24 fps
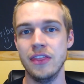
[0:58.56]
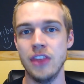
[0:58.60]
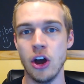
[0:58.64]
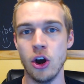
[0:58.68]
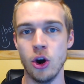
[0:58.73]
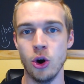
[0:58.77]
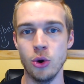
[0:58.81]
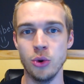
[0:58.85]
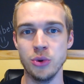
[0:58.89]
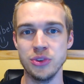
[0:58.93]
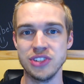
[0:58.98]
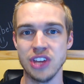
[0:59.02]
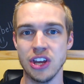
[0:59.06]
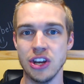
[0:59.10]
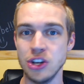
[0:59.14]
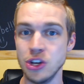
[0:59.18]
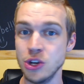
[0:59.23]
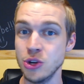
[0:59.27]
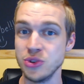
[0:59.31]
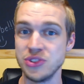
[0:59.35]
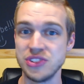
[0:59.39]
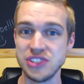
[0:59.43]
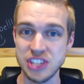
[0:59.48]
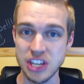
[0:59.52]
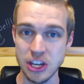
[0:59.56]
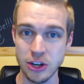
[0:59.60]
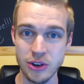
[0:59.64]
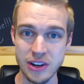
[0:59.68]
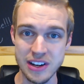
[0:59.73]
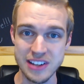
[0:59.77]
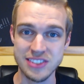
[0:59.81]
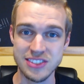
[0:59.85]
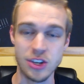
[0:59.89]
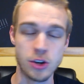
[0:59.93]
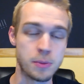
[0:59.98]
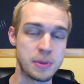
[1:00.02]
those new
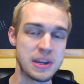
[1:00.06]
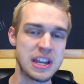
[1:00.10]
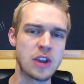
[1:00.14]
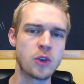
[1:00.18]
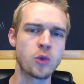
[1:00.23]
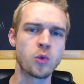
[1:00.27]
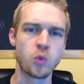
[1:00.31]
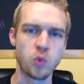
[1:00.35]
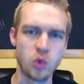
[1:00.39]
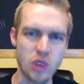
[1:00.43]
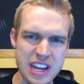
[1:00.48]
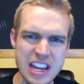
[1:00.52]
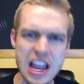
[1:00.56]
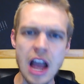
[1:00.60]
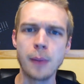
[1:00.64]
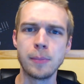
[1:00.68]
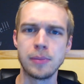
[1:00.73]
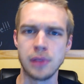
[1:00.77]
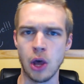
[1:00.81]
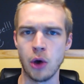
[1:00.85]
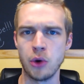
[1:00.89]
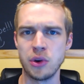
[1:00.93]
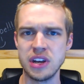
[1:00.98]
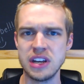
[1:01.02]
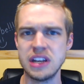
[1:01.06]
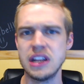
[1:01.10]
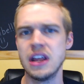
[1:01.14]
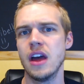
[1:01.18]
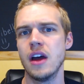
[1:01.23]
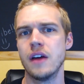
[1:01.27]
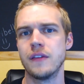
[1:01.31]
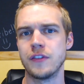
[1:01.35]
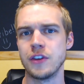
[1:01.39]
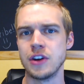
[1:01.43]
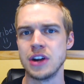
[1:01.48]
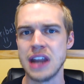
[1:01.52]
series, they're being re-uploaded
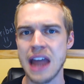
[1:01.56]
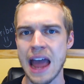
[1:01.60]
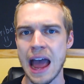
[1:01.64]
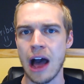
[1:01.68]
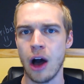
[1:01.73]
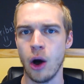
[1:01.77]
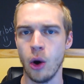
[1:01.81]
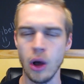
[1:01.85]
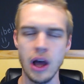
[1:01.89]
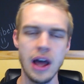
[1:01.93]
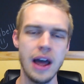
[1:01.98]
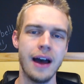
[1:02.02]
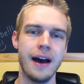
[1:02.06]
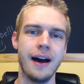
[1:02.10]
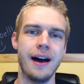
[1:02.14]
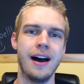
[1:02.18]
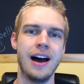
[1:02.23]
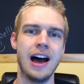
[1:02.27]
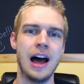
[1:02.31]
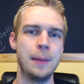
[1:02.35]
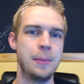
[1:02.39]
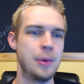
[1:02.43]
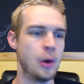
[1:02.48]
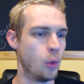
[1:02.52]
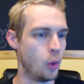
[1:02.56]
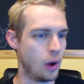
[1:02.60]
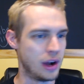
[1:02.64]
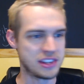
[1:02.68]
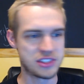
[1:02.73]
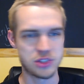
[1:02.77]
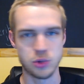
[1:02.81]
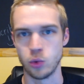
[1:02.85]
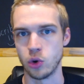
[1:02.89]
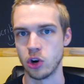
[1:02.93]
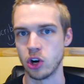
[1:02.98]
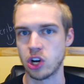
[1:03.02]
for now, but
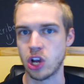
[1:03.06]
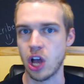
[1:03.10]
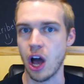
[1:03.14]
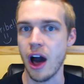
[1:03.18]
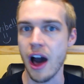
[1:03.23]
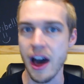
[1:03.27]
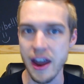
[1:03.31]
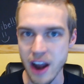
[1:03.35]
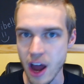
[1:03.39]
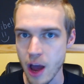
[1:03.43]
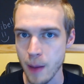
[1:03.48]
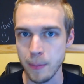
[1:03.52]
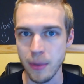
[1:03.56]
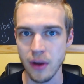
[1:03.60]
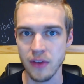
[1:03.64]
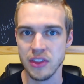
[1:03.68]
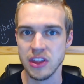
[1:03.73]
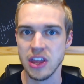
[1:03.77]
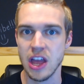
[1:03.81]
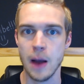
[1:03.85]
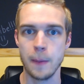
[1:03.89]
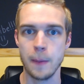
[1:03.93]
once we're caught up on the